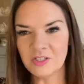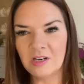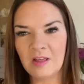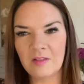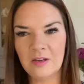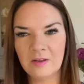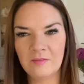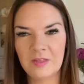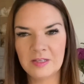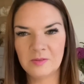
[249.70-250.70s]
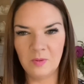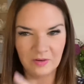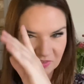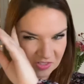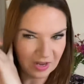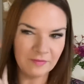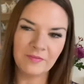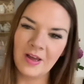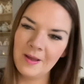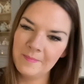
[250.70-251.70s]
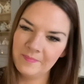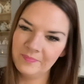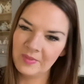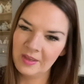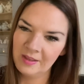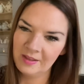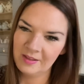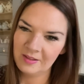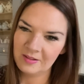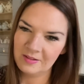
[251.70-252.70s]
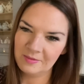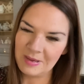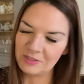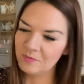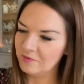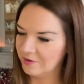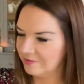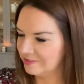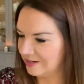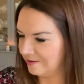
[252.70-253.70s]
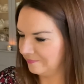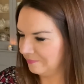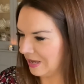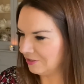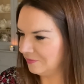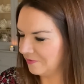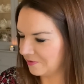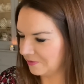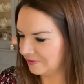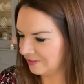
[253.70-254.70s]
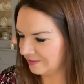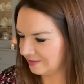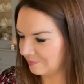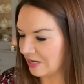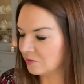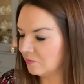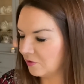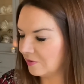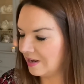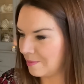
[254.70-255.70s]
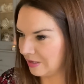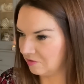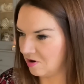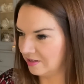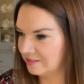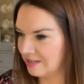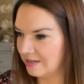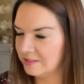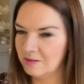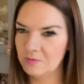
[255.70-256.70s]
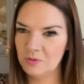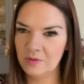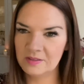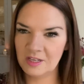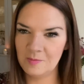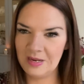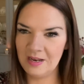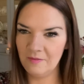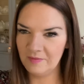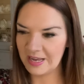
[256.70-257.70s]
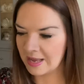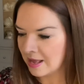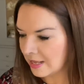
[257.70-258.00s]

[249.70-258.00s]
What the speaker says: I like the look of this one. Dove passion fruit, isn't it? Passion fruit and lemongrass scent. So I'm sure that's gonna be lovely.